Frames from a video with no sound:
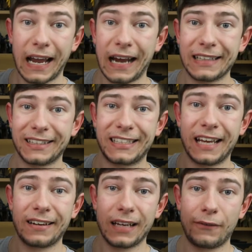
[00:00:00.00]
And as I
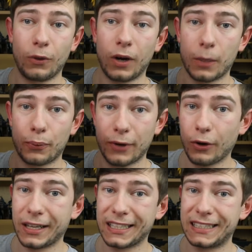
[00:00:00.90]
said, if you want to
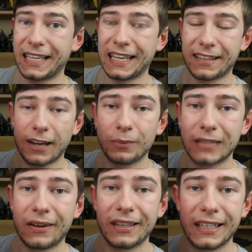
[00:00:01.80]
pre-order this thing, it comes
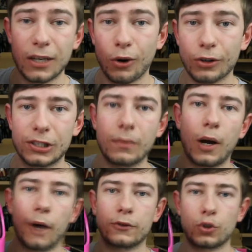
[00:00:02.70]
out in the autumn
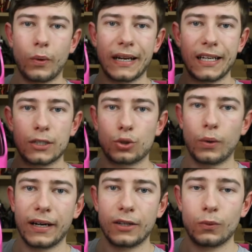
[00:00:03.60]
of
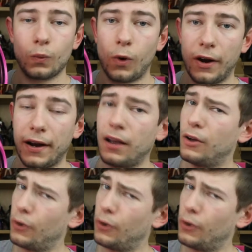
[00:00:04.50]
2021,